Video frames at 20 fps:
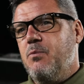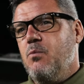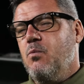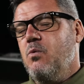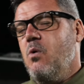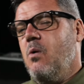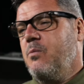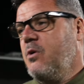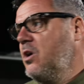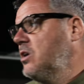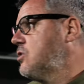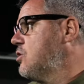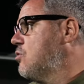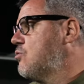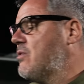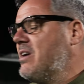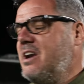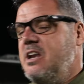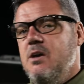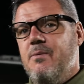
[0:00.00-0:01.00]
what we've got to do
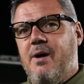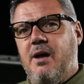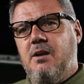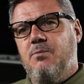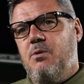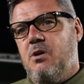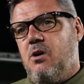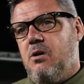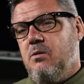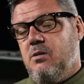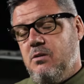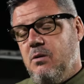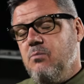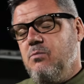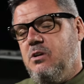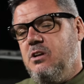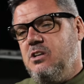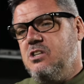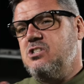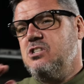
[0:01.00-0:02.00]
really well, and
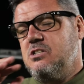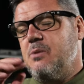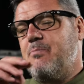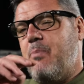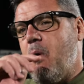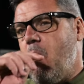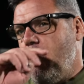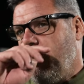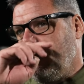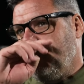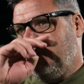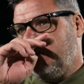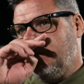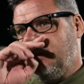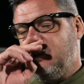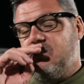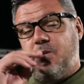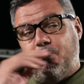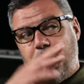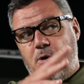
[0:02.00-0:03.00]
this is important.
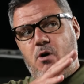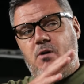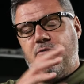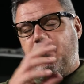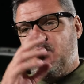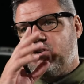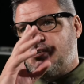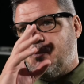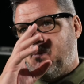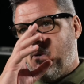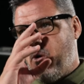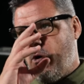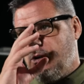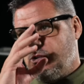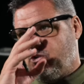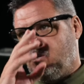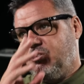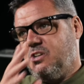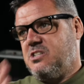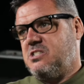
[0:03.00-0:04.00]
It's important for our
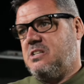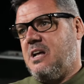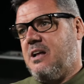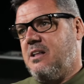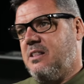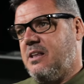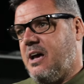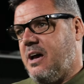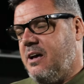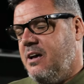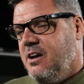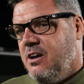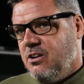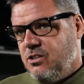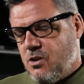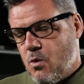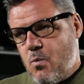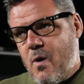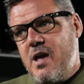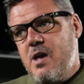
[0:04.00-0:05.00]
supporters to understand that
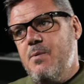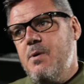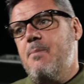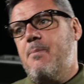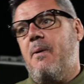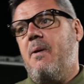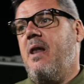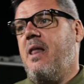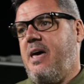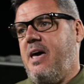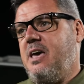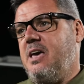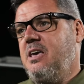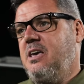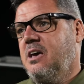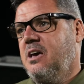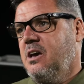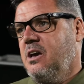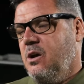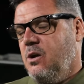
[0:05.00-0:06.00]
the way we
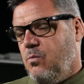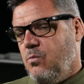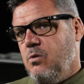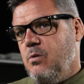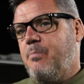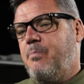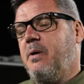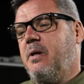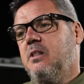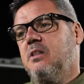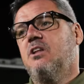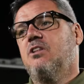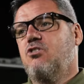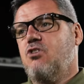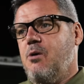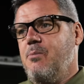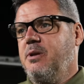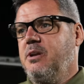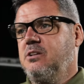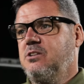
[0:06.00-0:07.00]
play, we're building
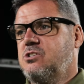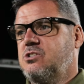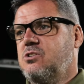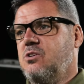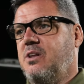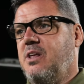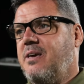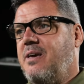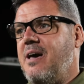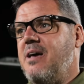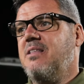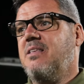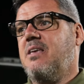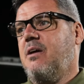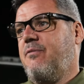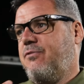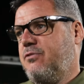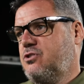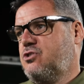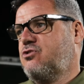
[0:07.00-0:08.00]
dominance, so they can't
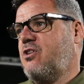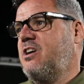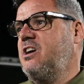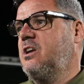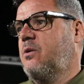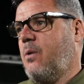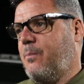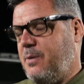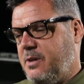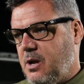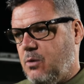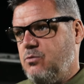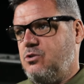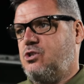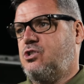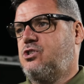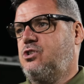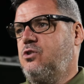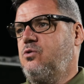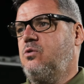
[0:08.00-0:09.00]
get frustrated when we don't
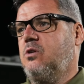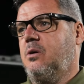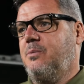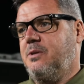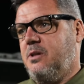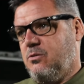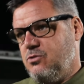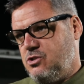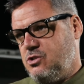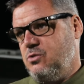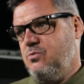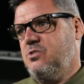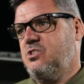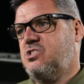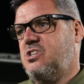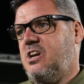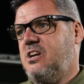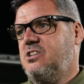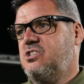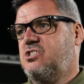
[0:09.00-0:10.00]
shoot or we don't shoot in
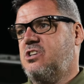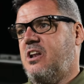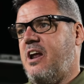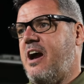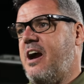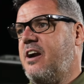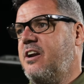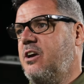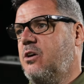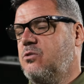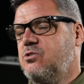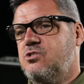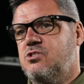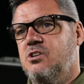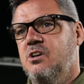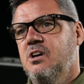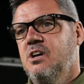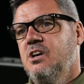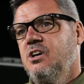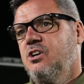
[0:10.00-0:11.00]
certain scenarios.
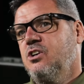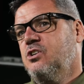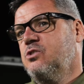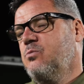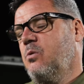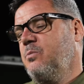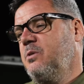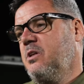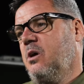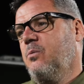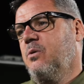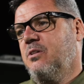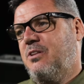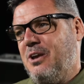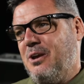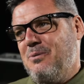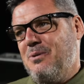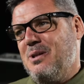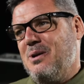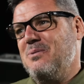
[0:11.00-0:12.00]
Because what we don't
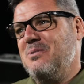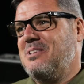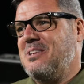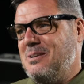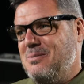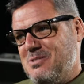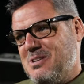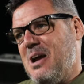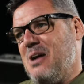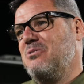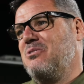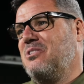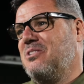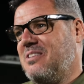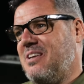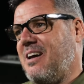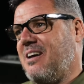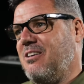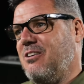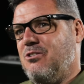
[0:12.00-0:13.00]
want teams
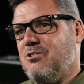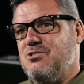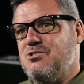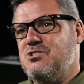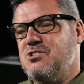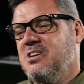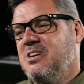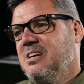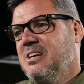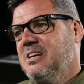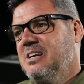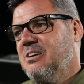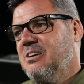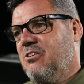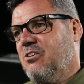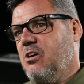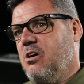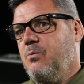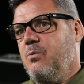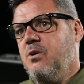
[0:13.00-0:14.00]
counter-attacking on us.
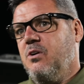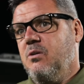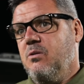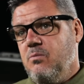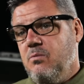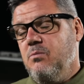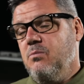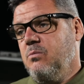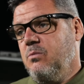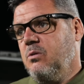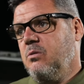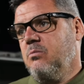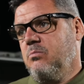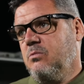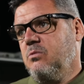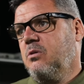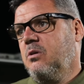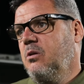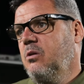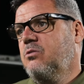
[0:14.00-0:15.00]
All right, we're
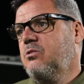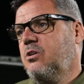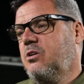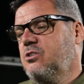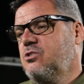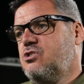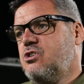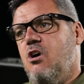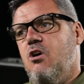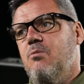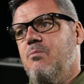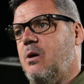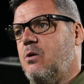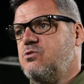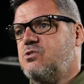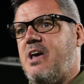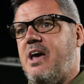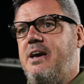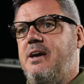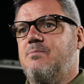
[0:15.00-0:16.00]
gonna look to control
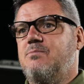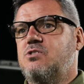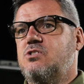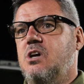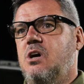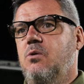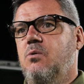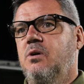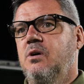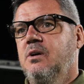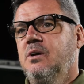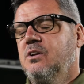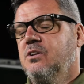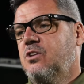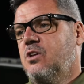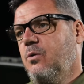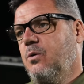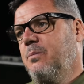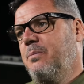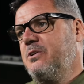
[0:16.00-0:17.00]
most games. So
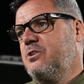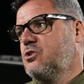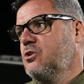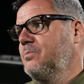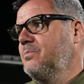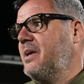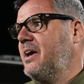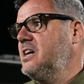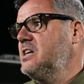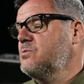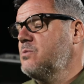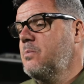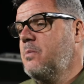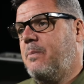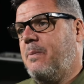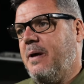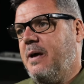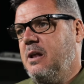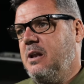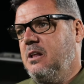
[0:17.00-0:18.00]
there will be some days where we
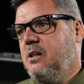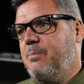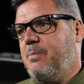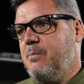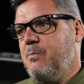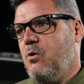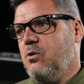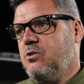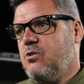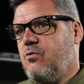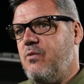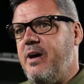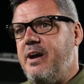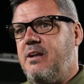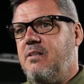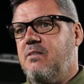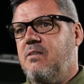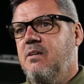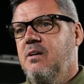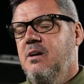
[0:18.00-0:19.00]
play a little bit more
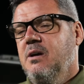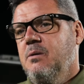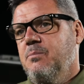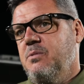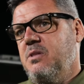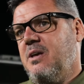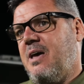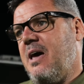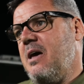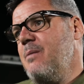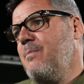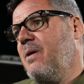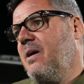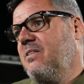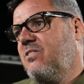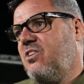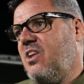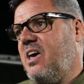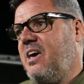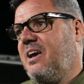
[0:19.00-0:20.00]
direct. The game
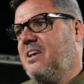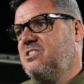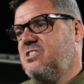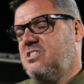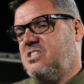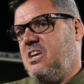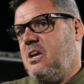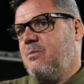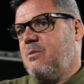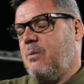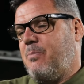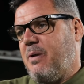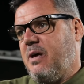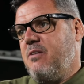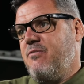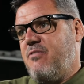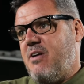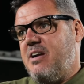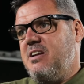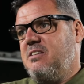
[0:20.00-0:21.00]
plan today against a team that
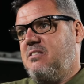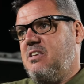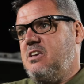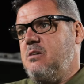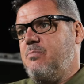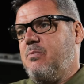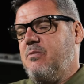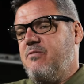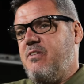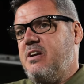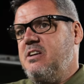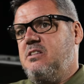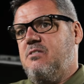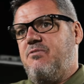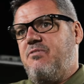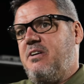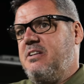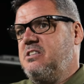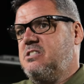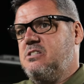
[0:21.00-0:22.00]
play very deep and very
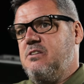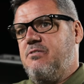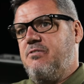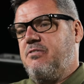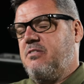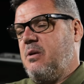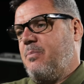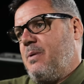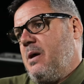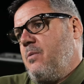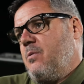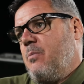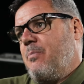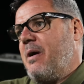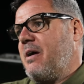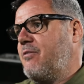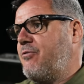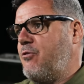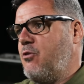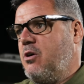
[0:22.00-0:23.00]
defensive. They play with a
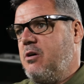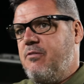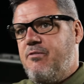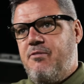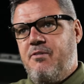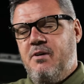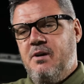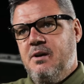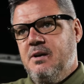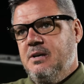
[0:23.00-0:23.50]
back five,